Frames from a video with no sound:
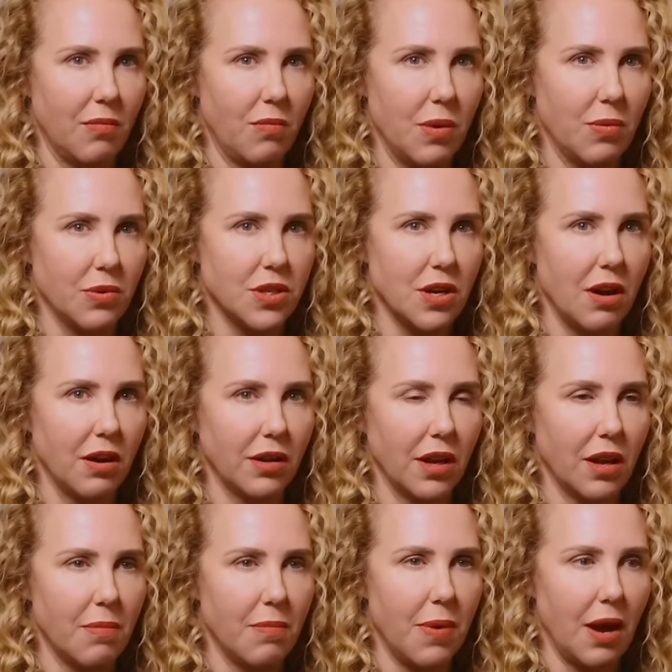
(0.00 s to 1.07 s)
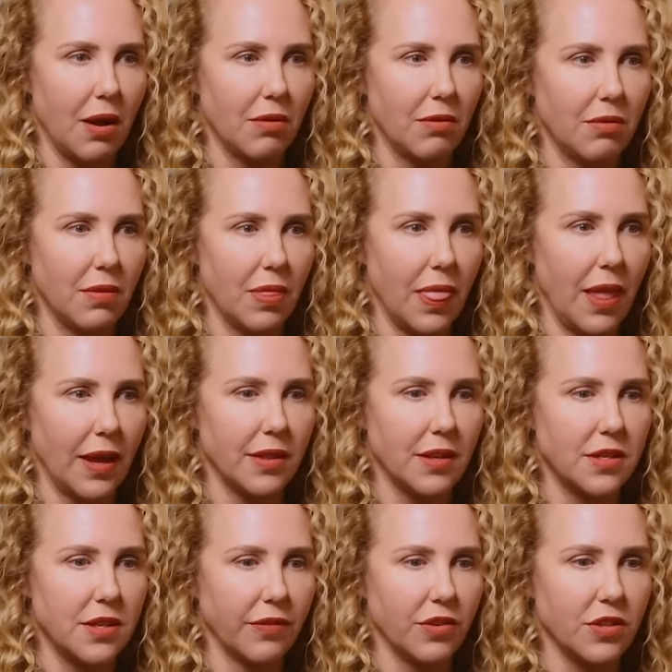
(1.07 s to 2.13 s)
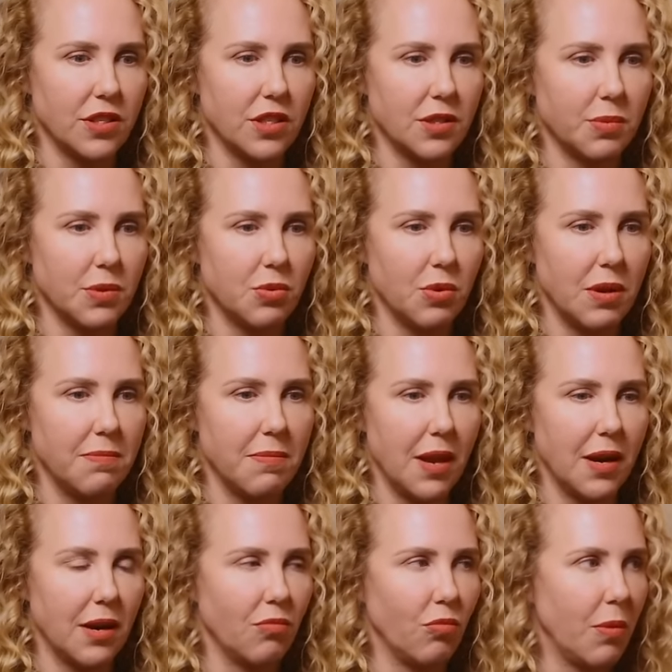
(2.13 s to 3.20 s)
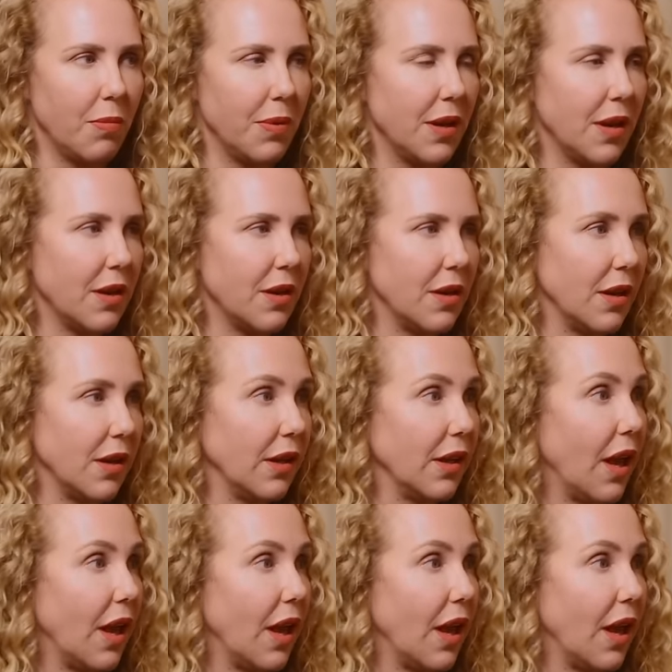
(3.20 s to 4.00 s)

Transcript: and we were talking about like the differences between men and women and